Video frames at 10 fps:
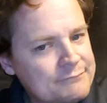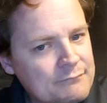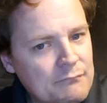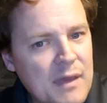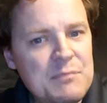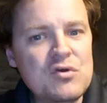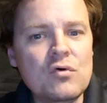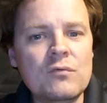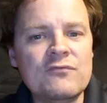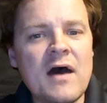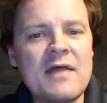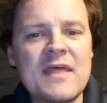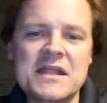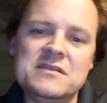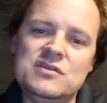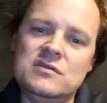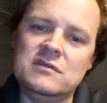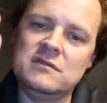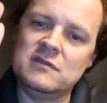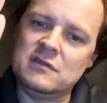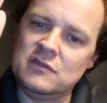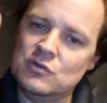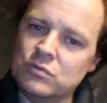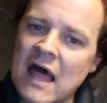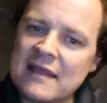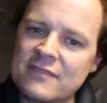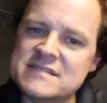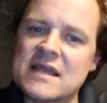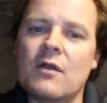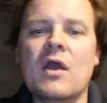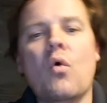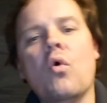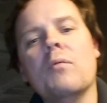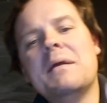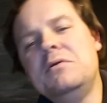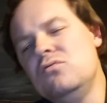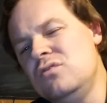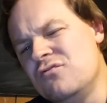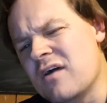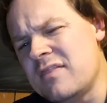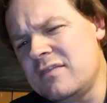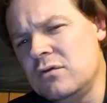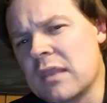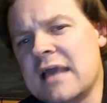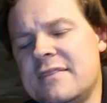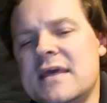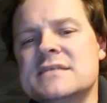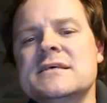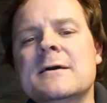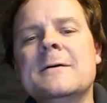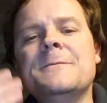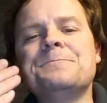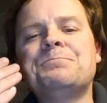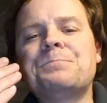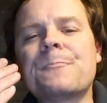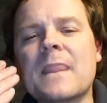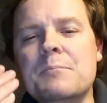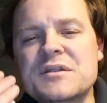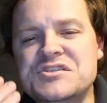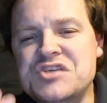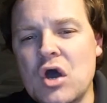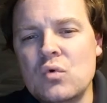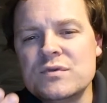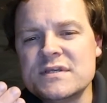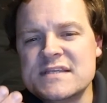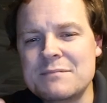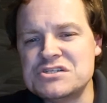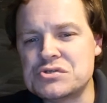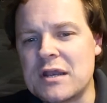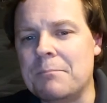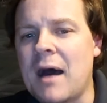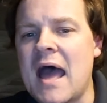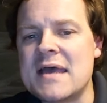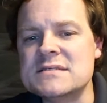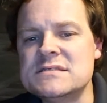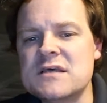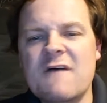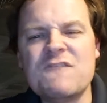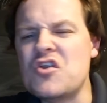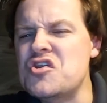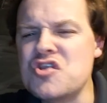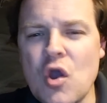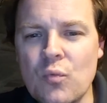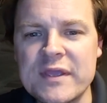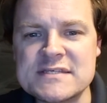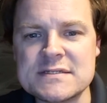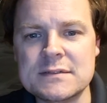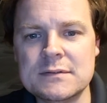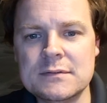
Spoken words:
Maybe you'll find that you like this area, or maybe you find that you like this. But don't demonstrate a bias for no reason,